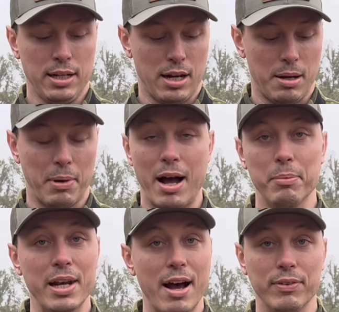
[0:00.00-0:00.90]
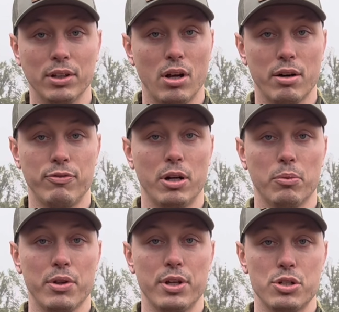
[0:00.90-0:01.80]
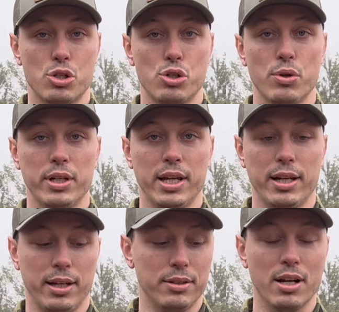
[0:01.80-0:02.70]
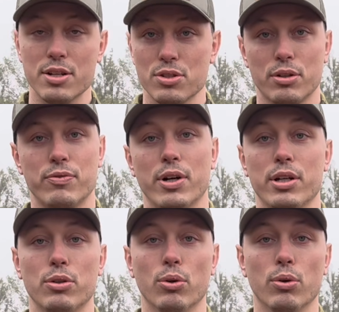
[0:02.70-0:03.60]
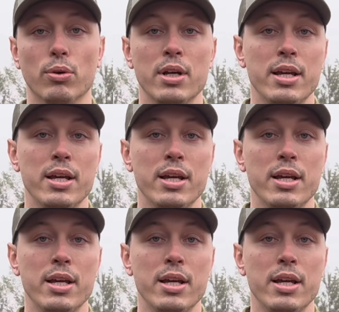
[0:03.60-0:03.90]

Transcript: I've been having a lot of fun with it, just shooting it. It does look very cool.